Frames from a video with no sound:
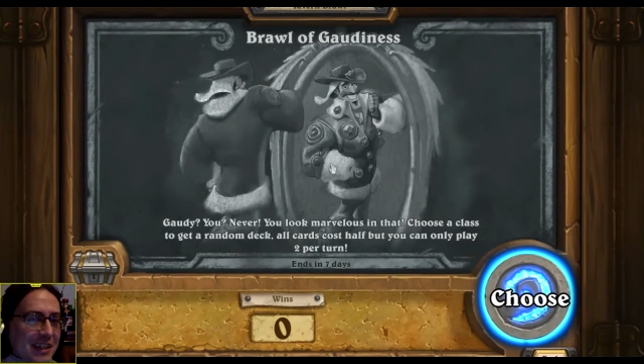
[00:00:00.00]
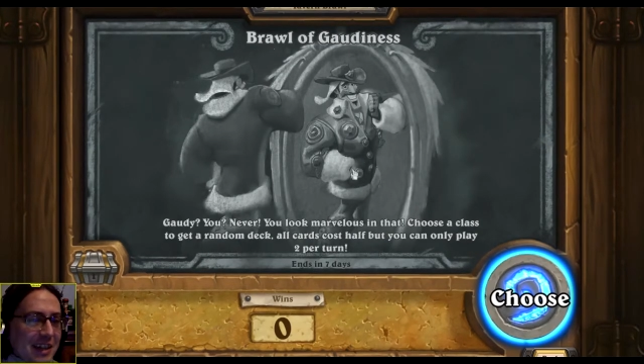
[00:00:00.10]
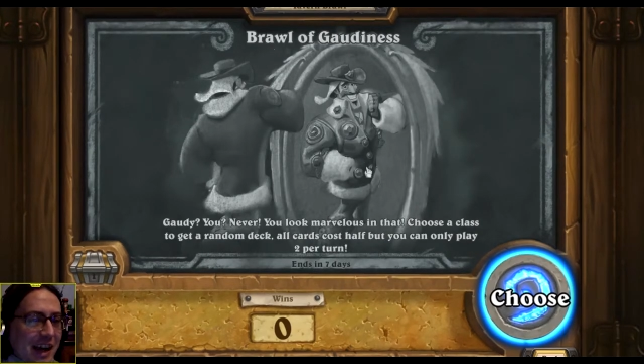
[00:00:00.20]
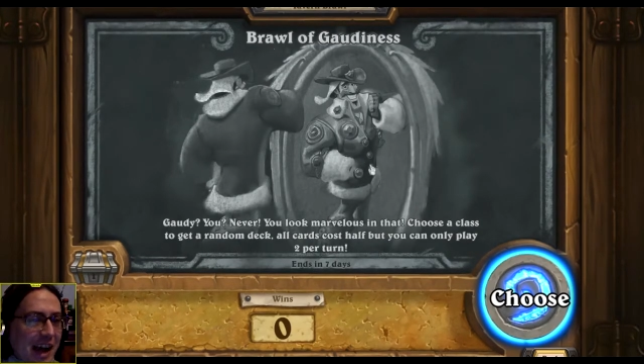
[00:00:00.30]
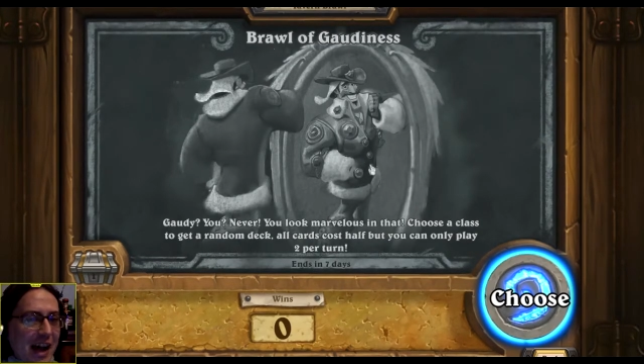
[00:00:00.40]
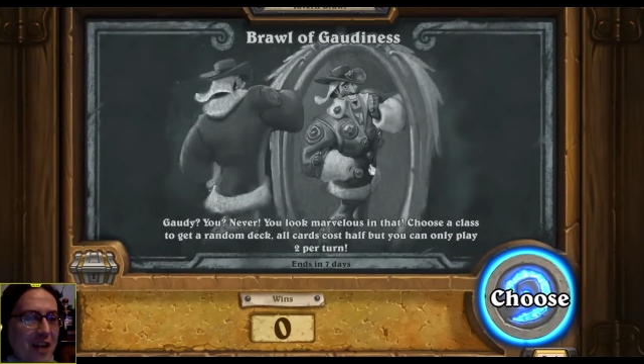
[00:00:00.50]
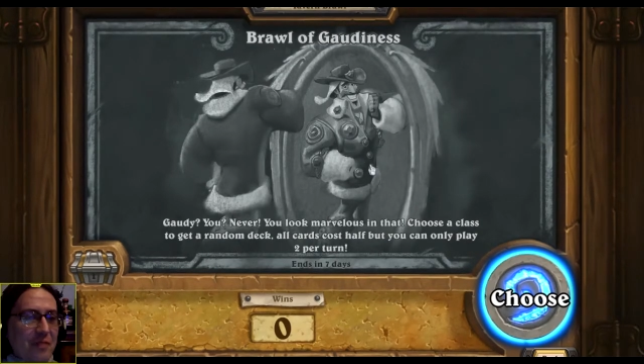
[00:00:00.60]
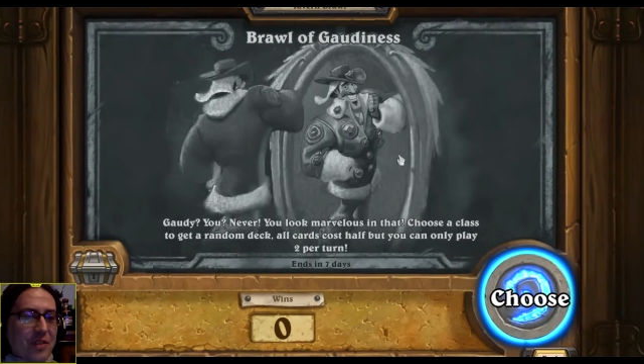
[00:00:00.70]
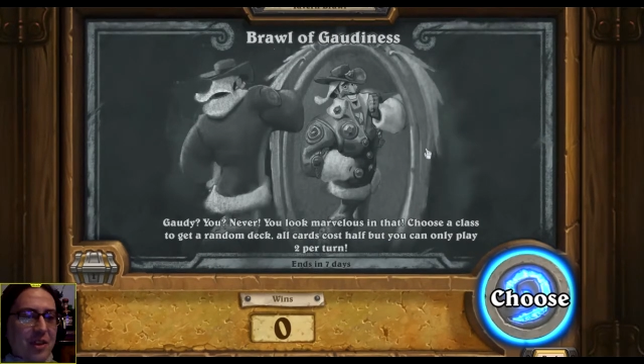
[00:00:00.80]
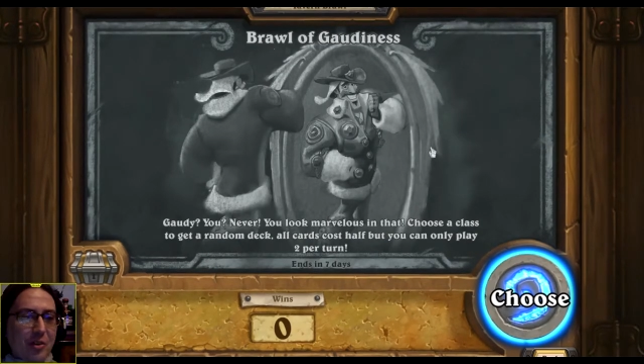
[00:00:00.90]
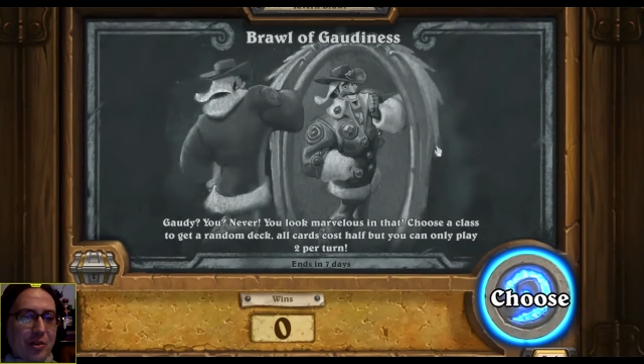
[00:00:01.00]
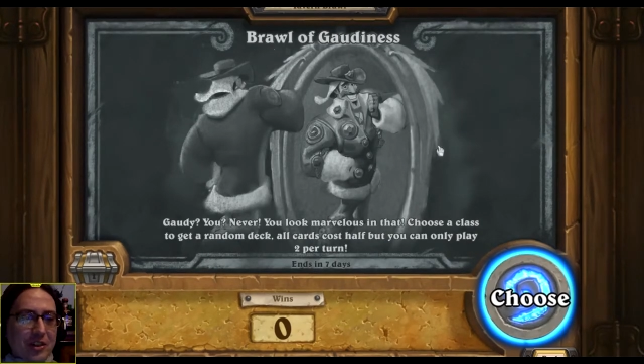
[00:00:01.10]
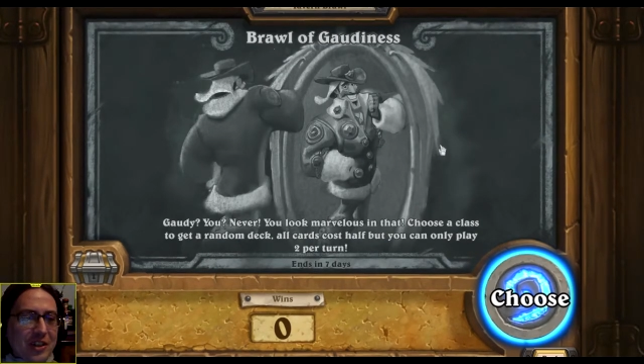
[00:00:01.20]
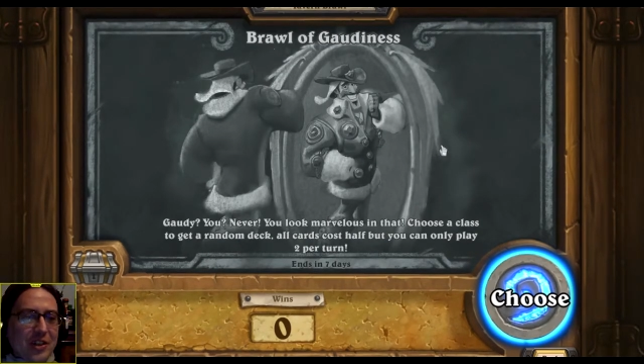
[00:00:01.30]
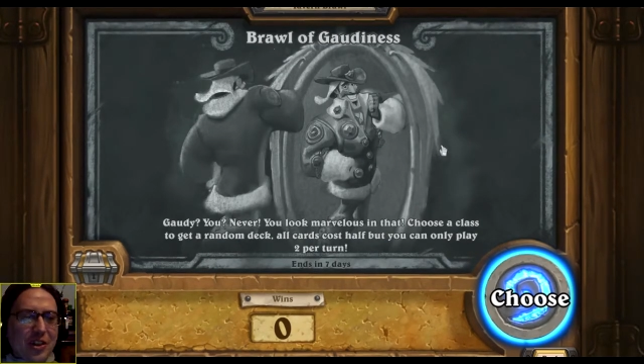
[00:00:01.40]

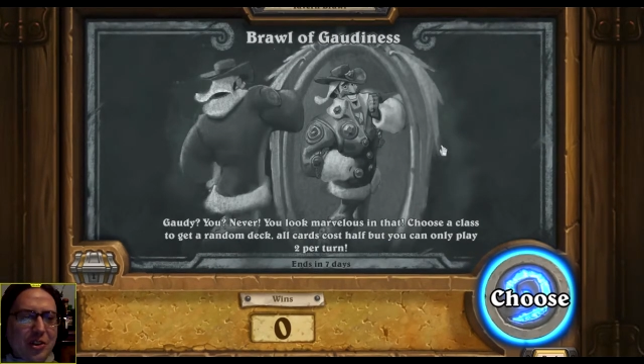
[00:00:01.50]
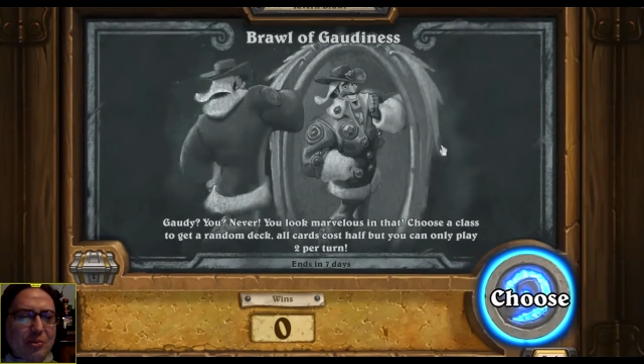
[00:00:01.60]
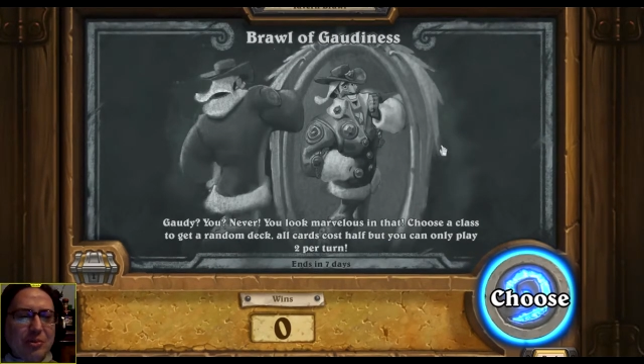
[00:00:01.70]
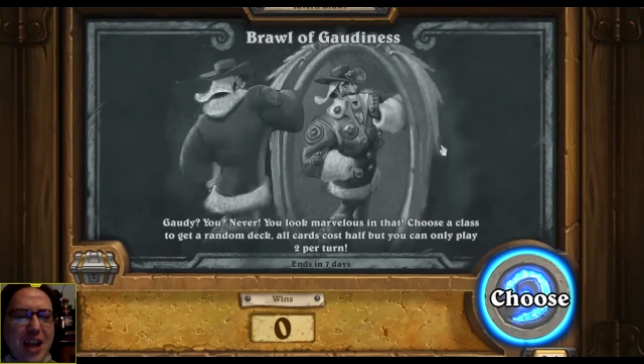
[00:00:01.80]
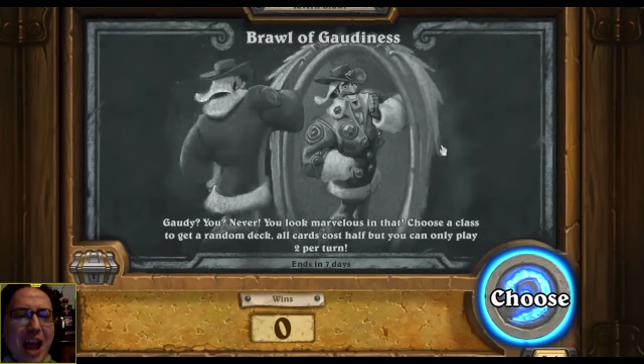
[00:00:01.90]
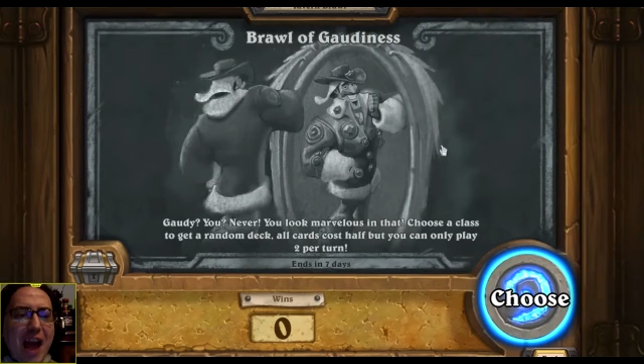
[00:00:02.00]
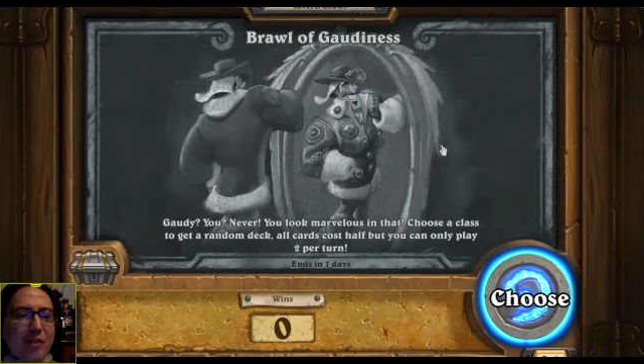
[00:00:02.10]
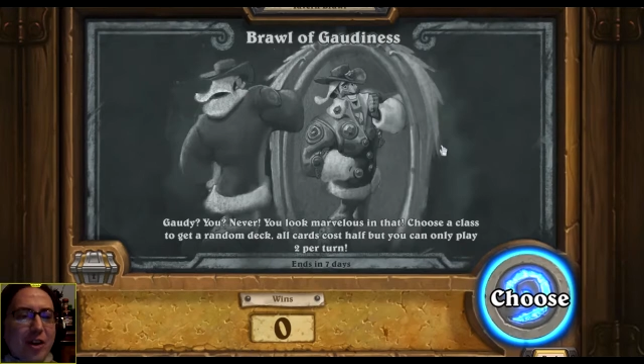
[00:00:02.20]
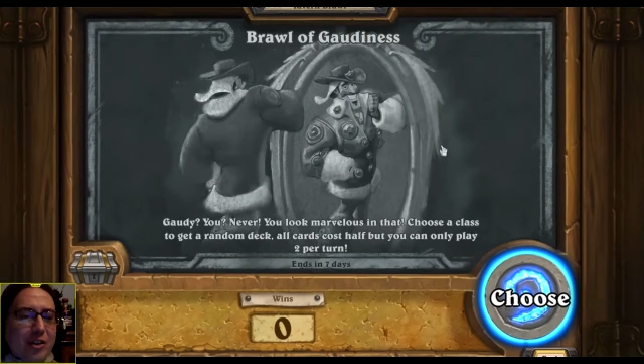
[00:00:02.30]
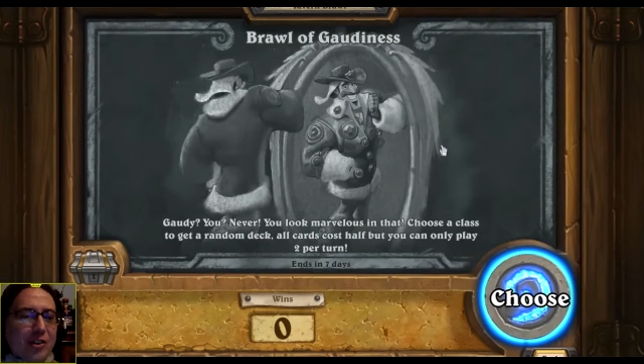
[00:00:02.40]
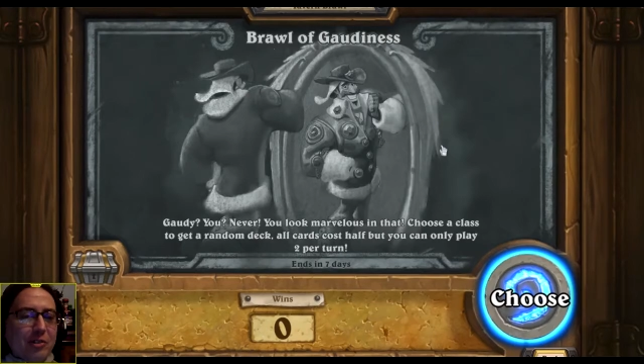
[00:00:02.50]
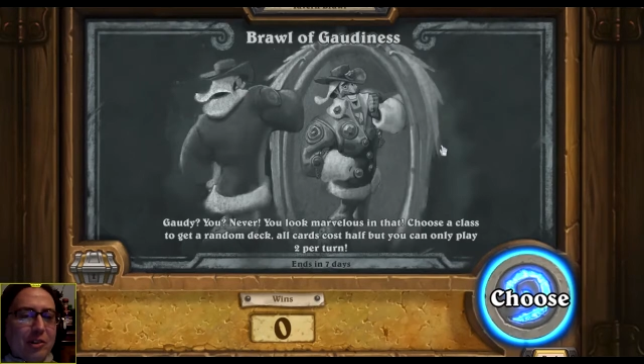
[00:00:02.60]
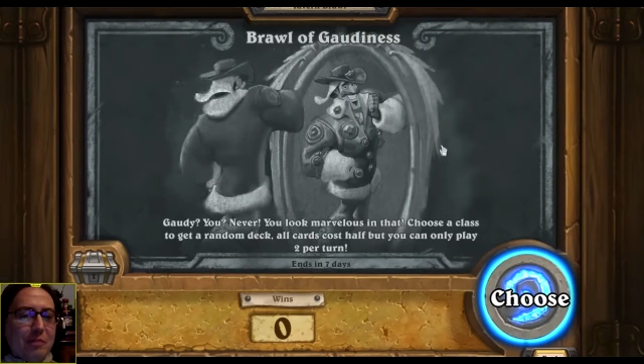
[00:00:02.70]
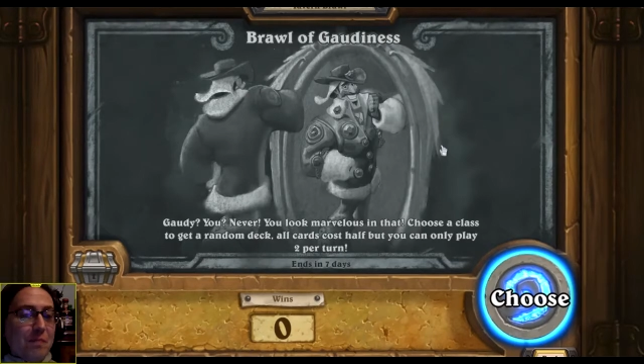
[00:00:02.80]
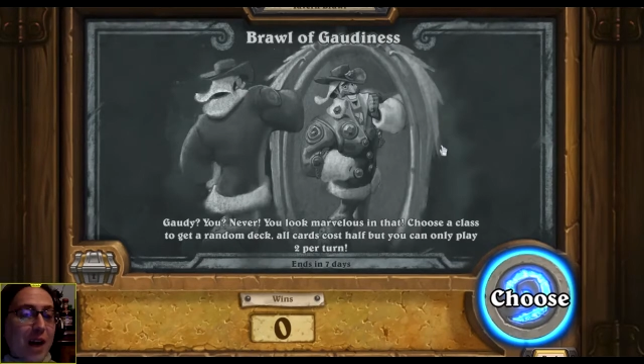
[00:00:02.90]
Gaudy, you never. You look
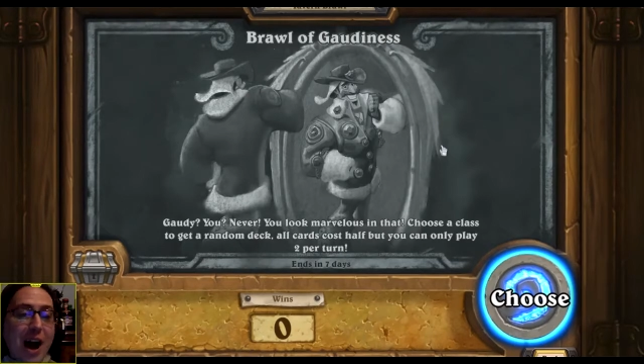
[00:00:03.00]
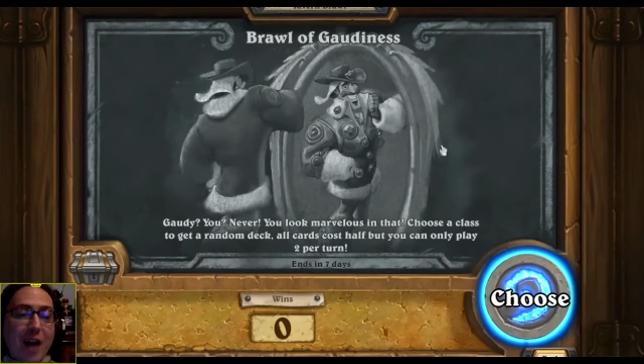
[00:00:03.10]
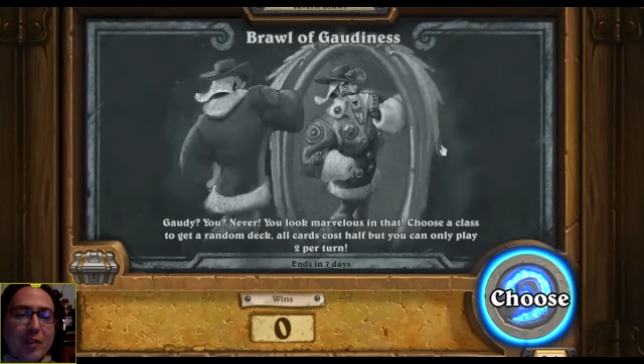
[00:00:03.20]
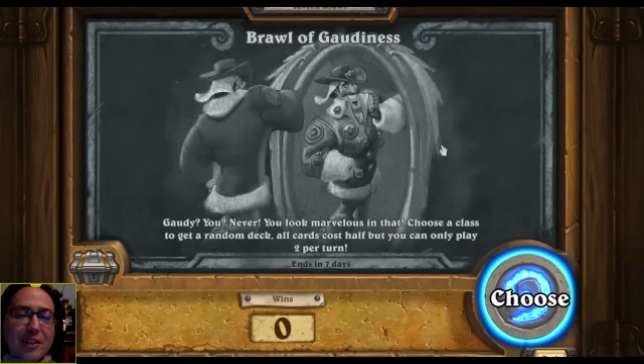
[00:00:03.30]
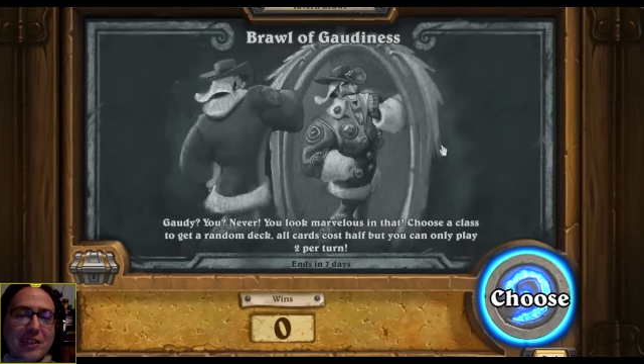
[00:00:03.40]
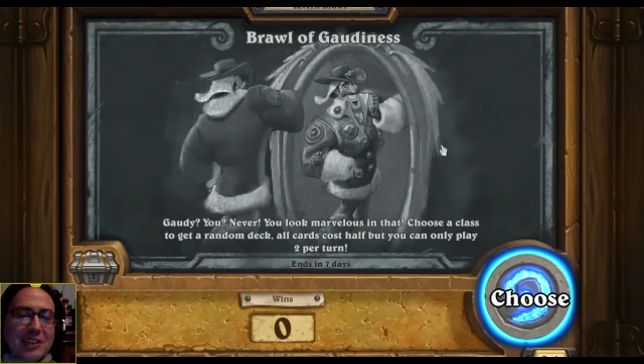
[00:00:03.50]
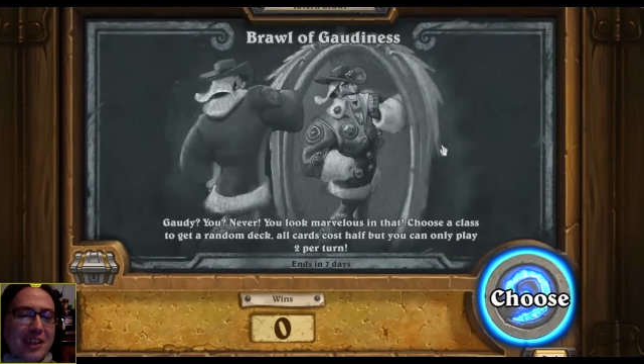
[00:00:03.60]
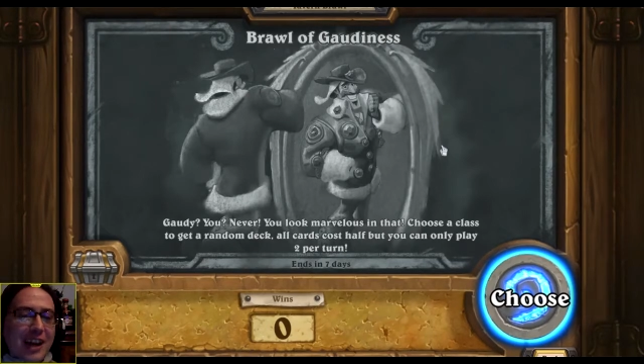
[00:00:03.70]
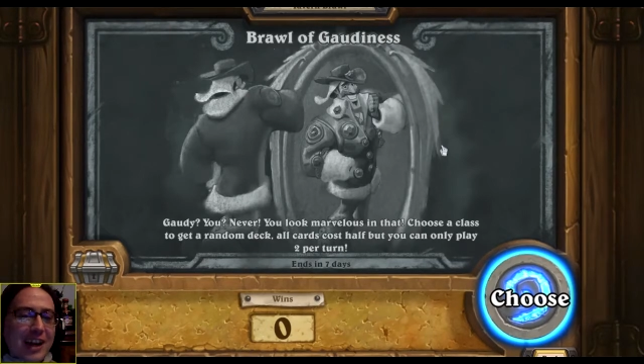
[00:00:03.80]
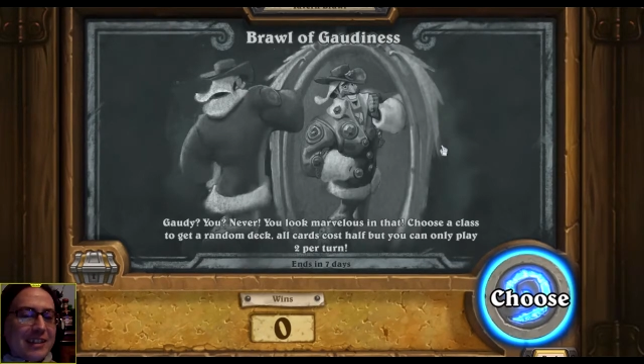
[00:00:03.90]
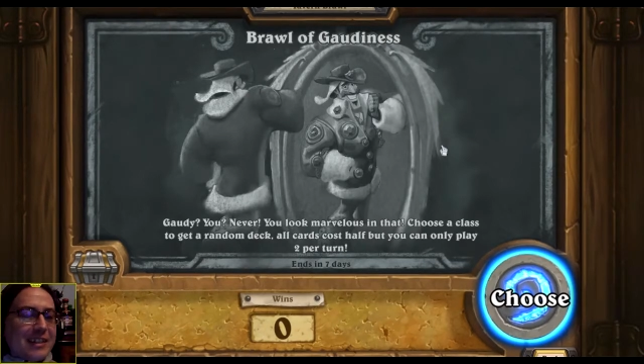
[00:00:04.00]
marvellous in that.